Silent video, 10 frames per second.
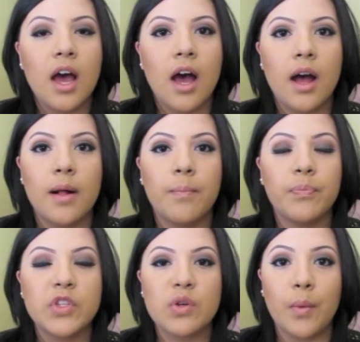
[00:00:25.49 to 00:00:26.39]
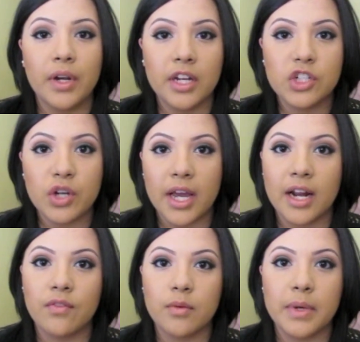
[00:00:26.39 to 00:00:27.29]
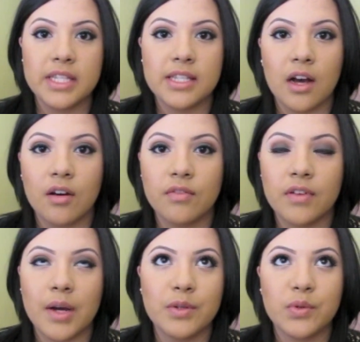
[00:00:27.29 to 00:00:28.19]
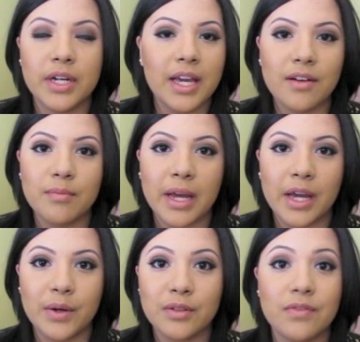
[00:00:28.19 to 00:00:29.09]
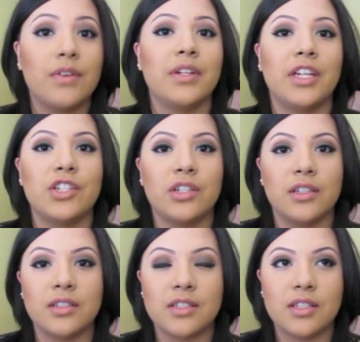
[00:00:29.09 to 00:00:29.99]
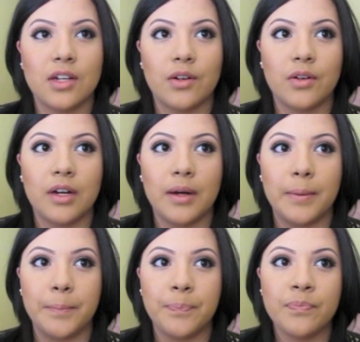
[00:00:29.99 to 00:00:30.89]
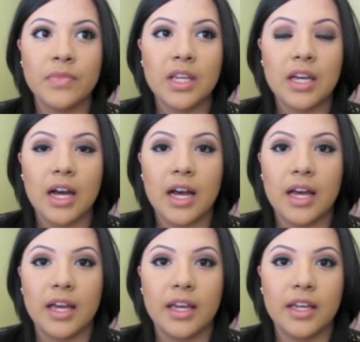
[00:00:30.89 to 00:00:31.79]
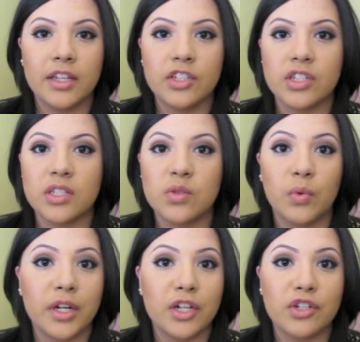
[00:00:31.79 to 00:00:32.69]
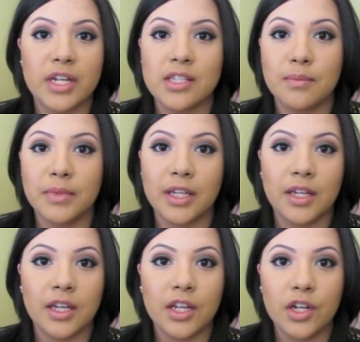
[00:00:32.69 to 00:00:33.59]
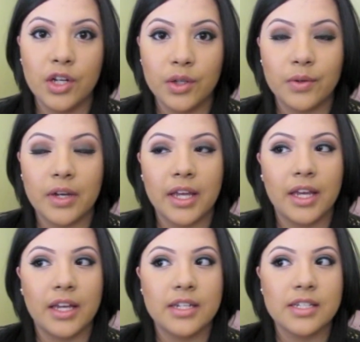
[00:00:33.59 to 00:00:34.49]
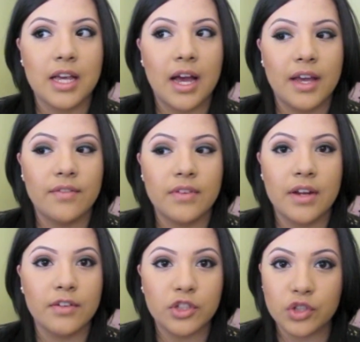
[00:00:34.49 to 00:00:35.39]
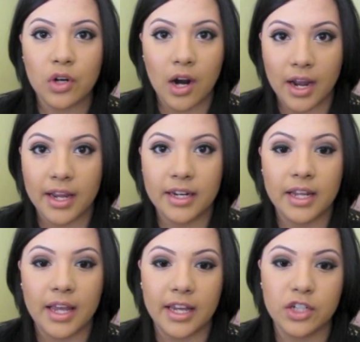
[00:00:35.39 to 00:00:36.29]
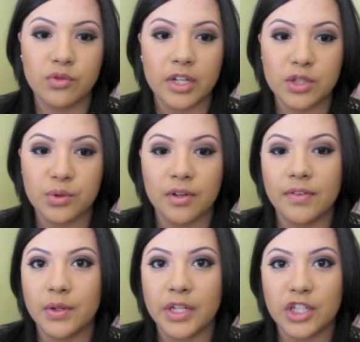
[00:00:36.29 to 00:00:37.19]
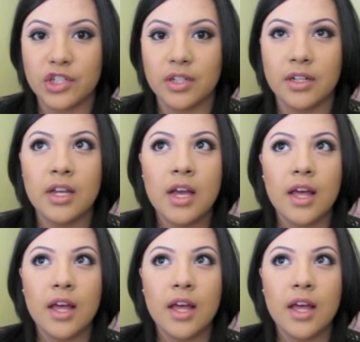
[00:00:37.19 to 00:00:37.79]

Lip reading: So I wanted to try it out for myself. I was running out of my own foundation, so I just wanted to try something new, and I've never tried a drugstore foundation.